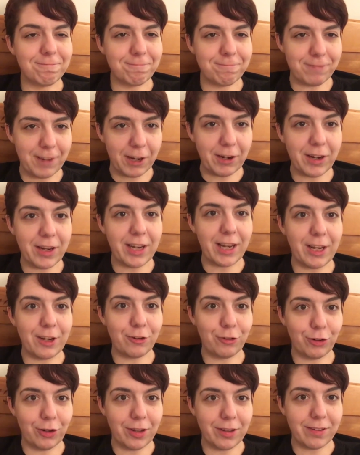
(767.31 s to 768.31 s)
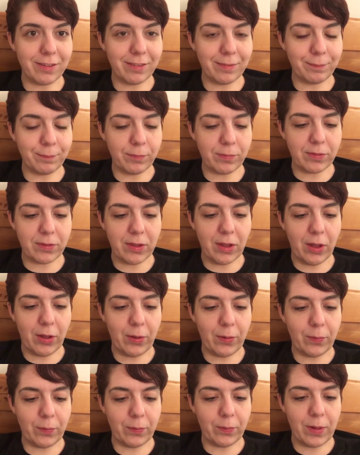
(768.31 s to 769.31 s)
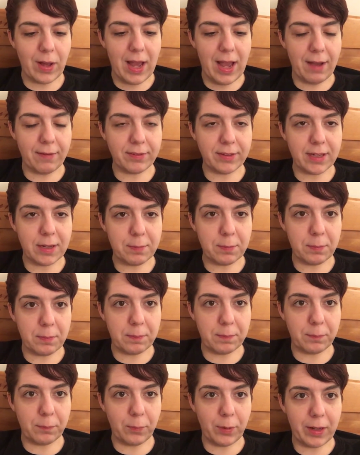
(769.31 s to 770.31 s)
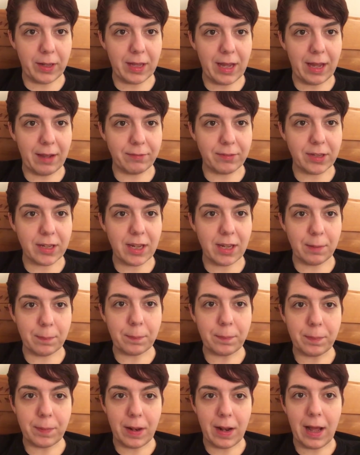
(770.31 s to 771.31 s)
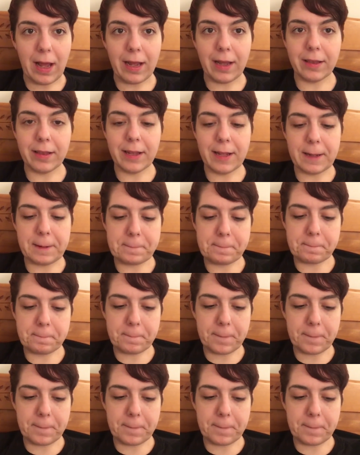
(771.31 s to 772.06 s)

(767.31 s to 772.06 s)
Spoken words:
very dangerous. So I have to keep an eye on that.